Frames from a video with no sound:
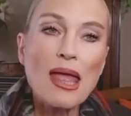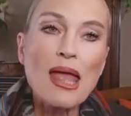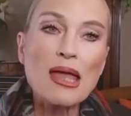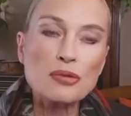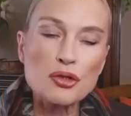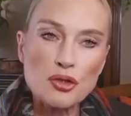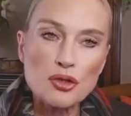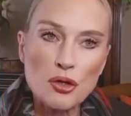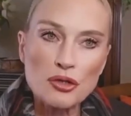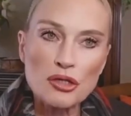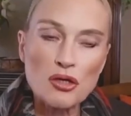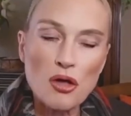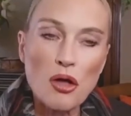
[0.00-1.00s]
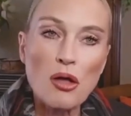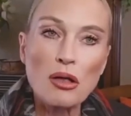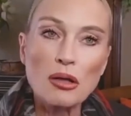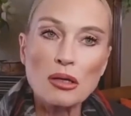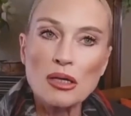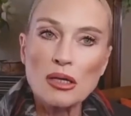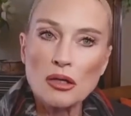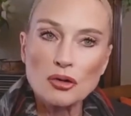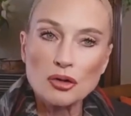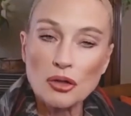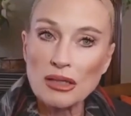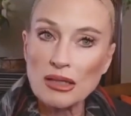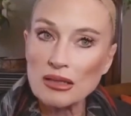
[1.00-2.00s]
and return it all
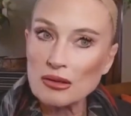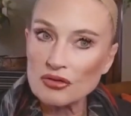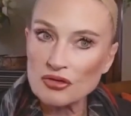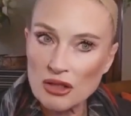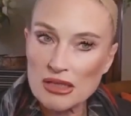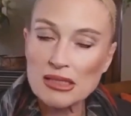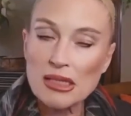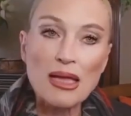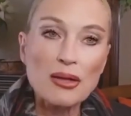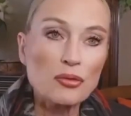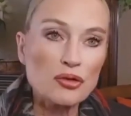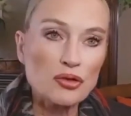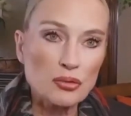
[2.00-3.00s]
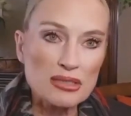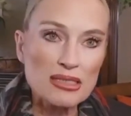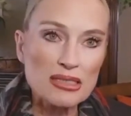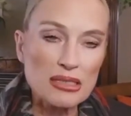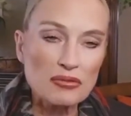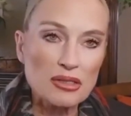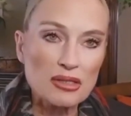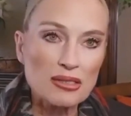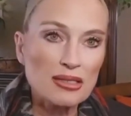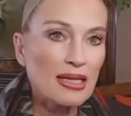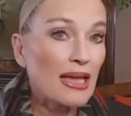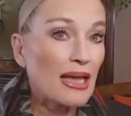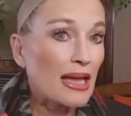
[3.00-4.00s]
looking just like when you received it.
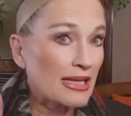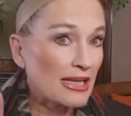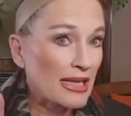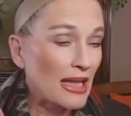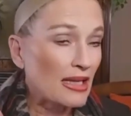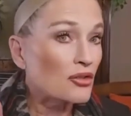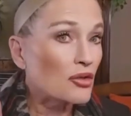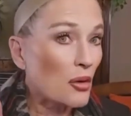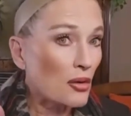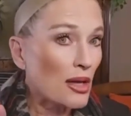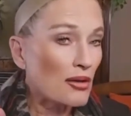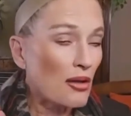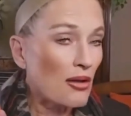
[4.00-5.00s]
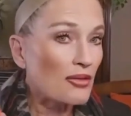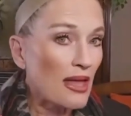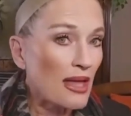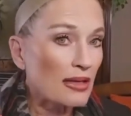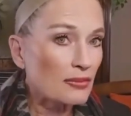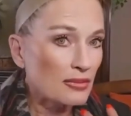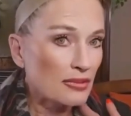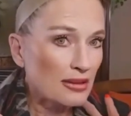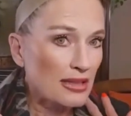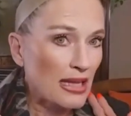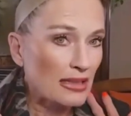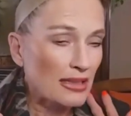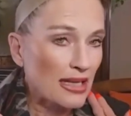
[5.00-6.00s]
Again, don't cut off that
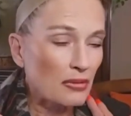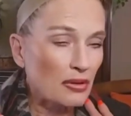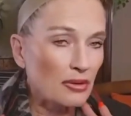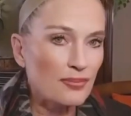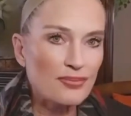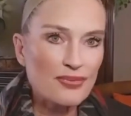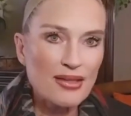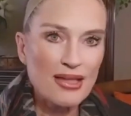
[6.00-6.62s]
label.